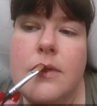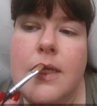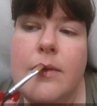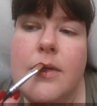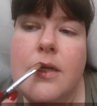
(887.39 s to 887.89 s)

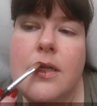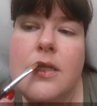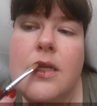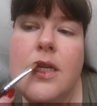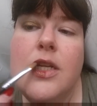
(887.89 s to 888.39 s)
Dab it
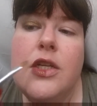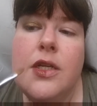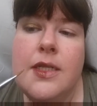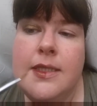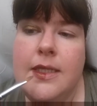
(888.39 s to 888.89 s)
on.
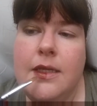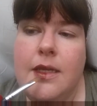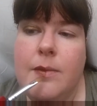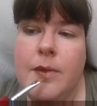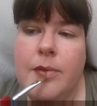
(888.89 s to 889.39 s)
You're going to see it a
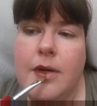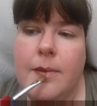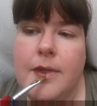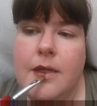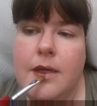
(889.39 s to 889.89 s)
lot more
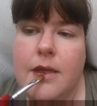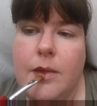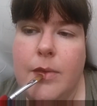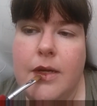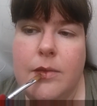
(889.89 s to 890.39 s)
prominent on
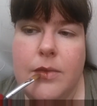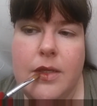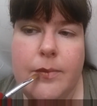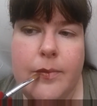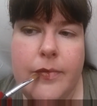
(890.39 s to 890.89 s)
the bottom
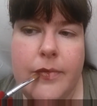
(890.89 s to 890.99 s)
lip.